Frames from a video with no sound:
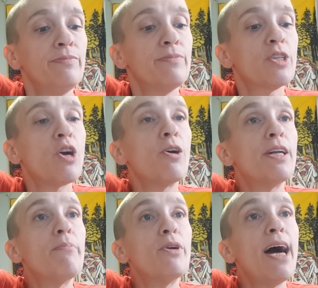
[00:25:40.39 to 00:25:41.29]
It's card
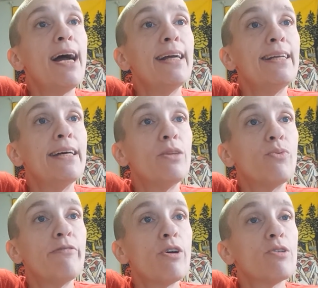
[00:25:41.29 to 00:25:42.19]
number 9 in the
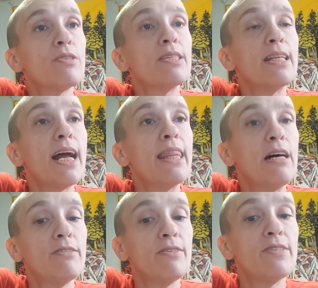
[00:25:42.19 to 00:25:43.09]
reverse. The 9th
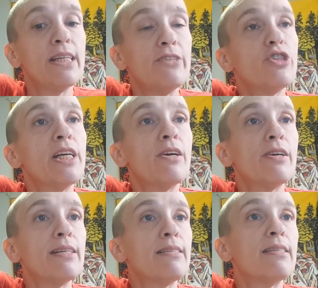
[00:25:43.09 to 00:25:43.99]
house of
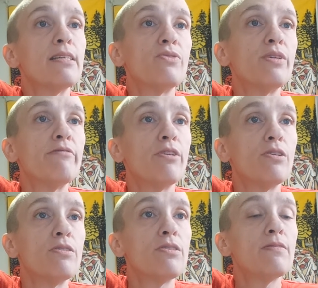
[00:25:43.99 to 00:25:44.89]
Sagittarius is in the
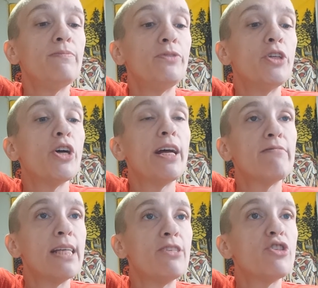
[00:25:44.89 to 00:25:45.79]
reverse. You could have
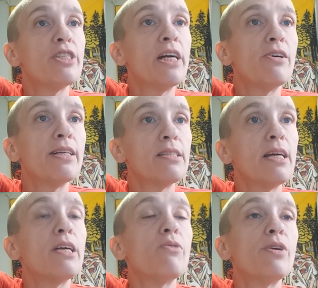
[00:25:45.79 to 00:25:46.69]
Sagittarius
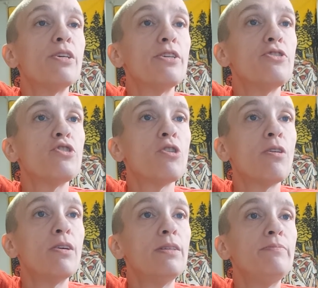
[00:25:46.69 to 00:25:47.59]
anywhere in your
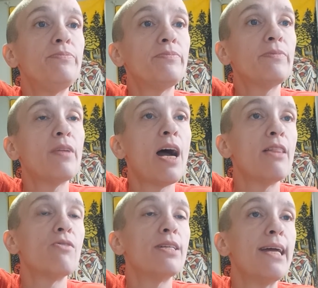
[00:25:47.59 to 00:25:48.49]
chart,
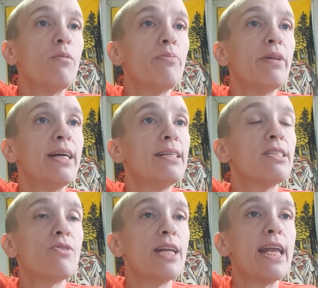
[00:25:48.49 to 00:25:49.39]
either in natal planets
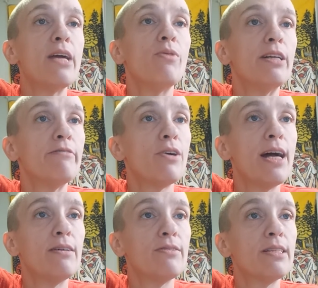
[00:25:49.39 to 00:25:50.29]
or in any one of your
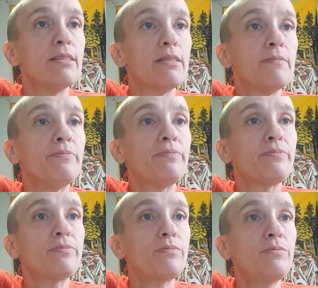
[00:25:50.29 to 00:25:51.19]
houses,
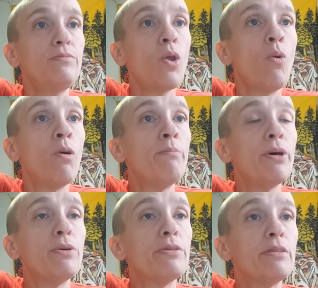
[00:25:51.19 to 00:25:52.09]
or
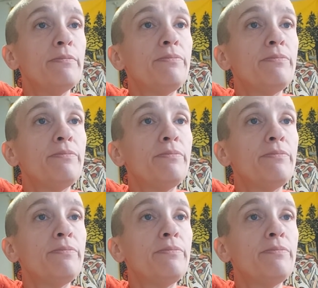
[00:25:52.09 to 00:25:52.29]
both.